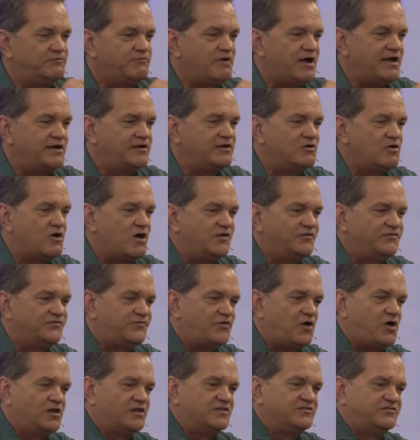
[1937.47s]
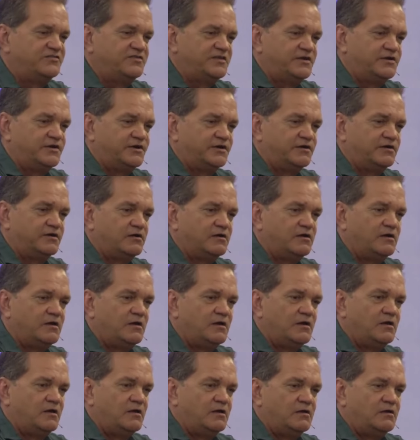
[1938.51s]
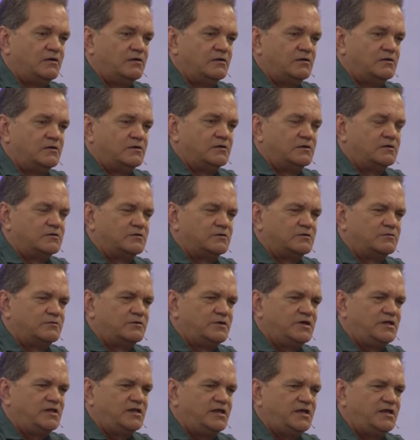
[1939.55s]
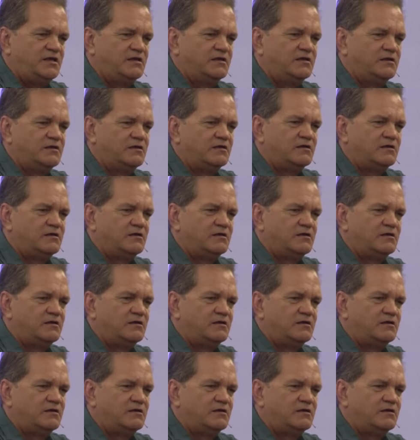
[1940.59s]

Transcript: rotten, lost, fallen sinner. Really,